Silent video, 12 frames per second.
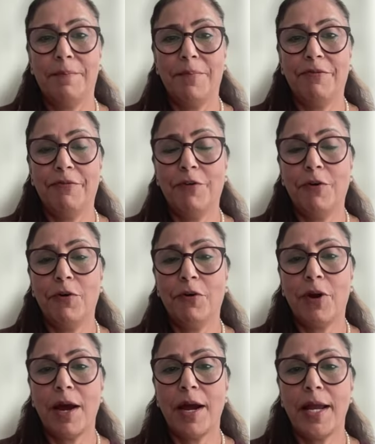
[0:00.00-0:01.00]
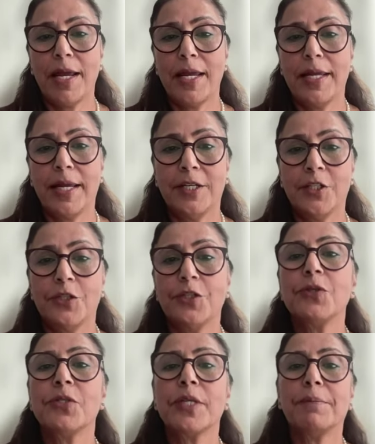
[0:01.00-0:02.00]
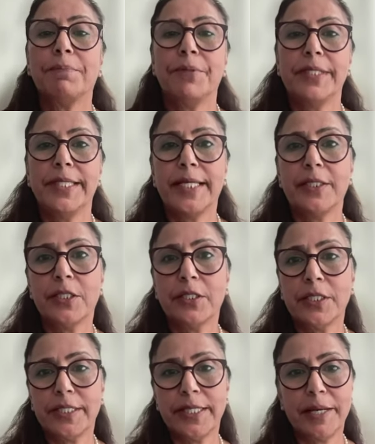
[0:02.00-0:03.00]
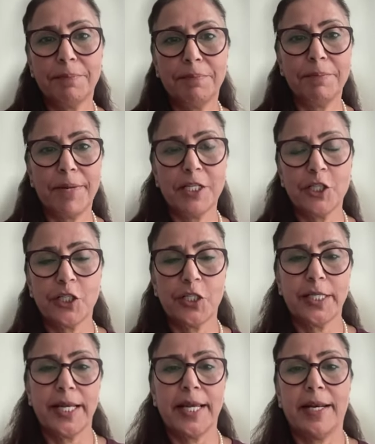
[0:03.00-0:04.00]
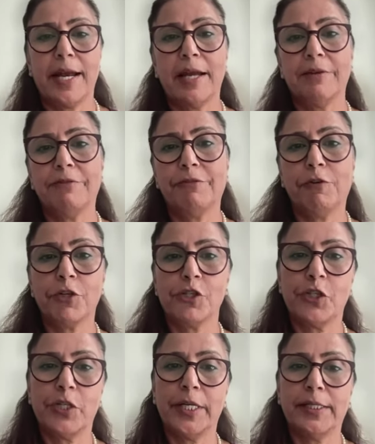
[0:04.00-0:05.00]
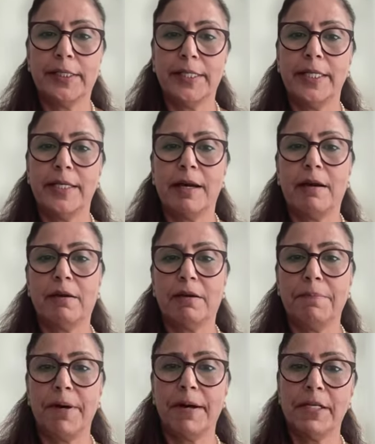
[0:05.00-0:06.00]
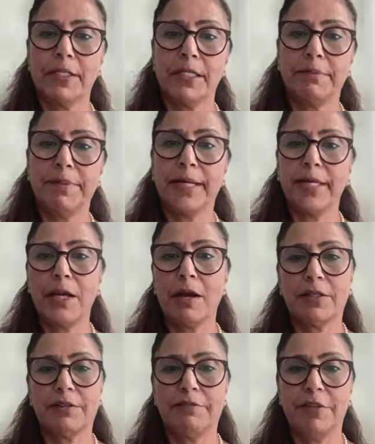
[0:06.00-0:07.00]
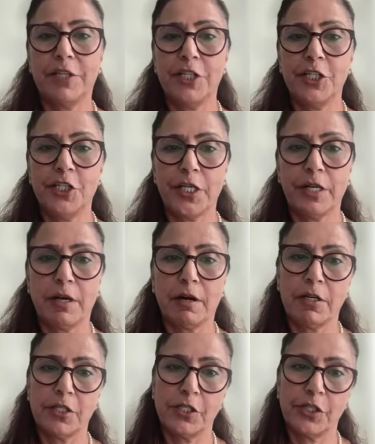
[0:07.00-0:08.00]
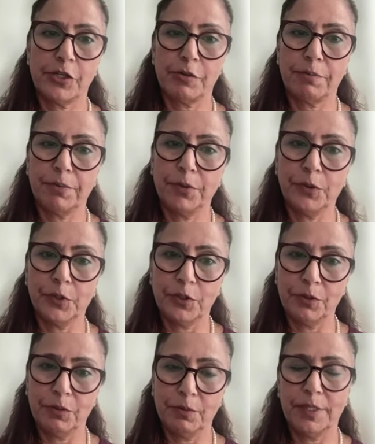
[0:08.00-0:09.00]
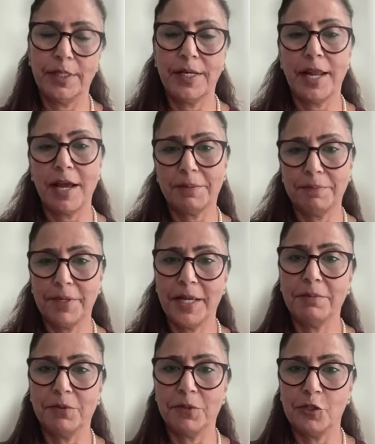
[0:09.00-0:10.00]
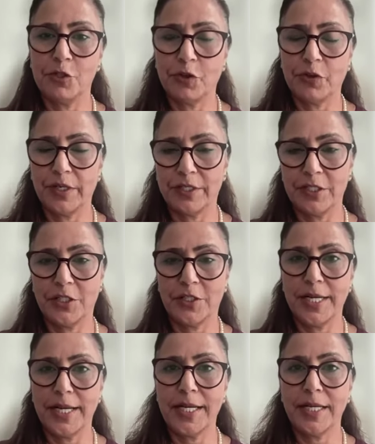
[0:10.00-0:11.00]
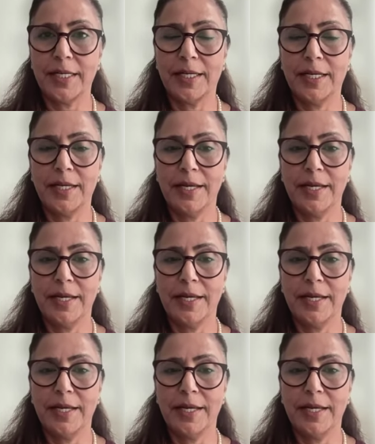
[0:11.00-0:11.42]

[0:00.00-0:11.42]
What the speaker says: Before I introduce our presenters, let me mention that unfortunately our participant, Dr. Venetia Argyropoulos, will not be able to join us today.